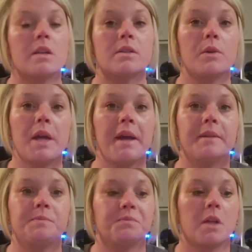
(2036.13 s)
So
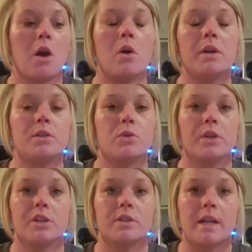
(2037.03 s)
yeah, y'all enjoy
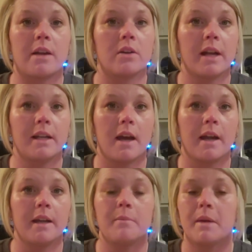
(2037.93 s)
your Saturday
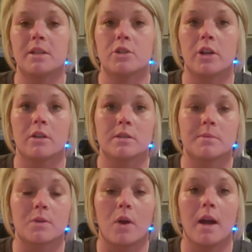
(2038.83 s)
night. Make sure y'all
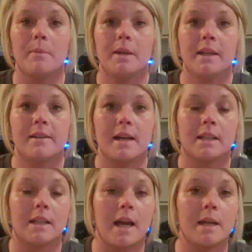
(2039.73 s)
subscribe. Hit
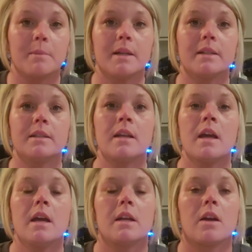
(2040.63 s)
that like button.
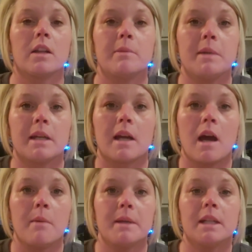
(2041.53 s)
Y'all leave me a
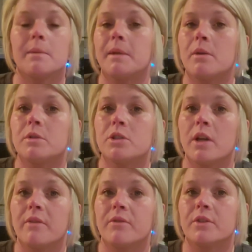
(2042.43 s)
comment. Let me know what you're
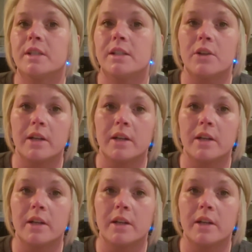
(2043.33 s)
having for dinner